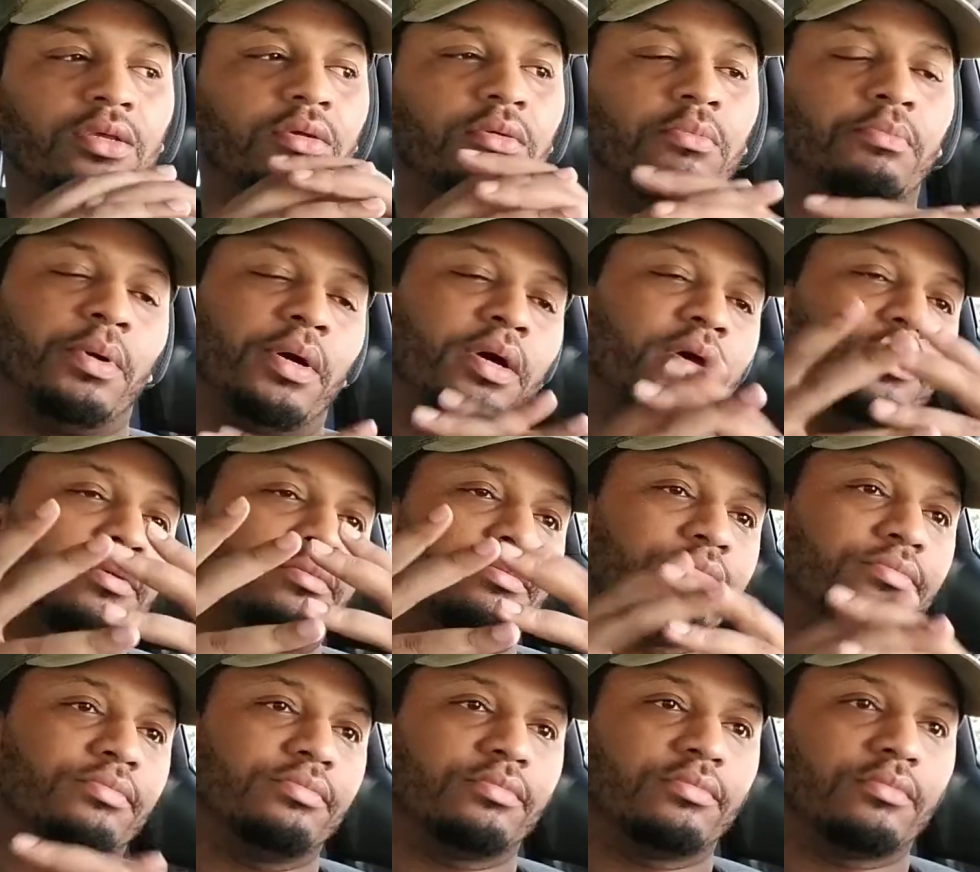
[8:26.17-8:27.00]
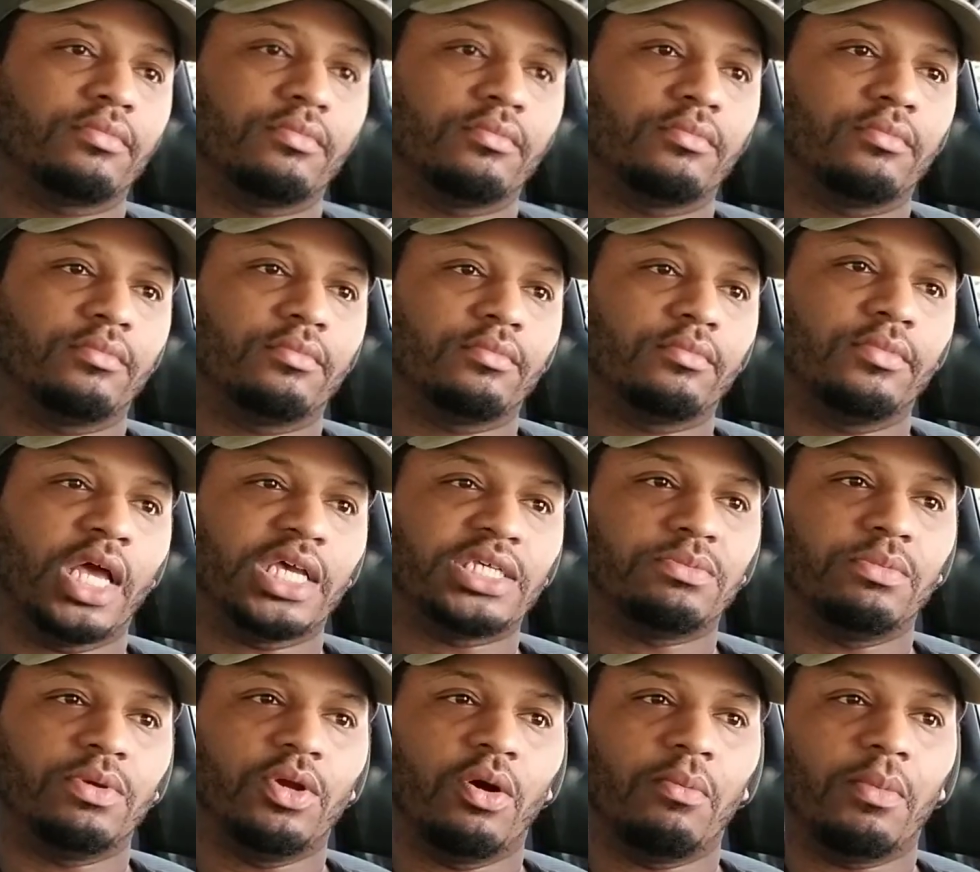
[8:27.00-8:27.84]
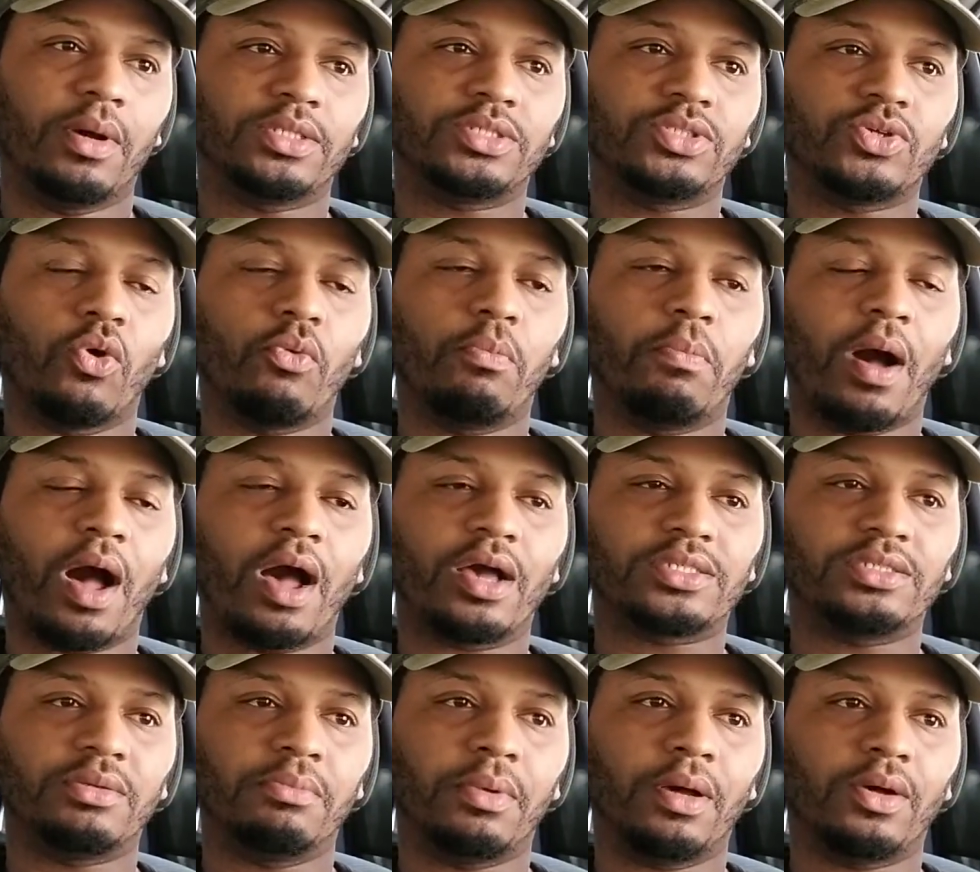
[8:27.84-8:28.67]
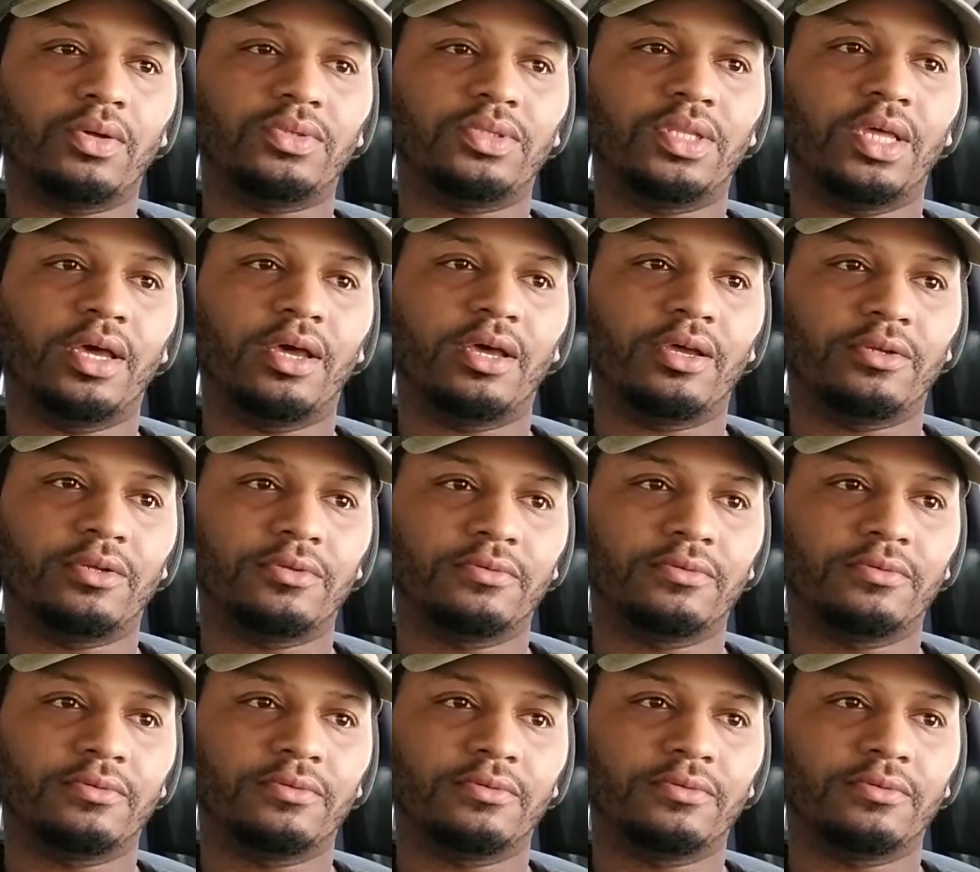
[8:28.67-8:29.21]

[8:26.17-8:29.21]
But that's me on my soapbox about that.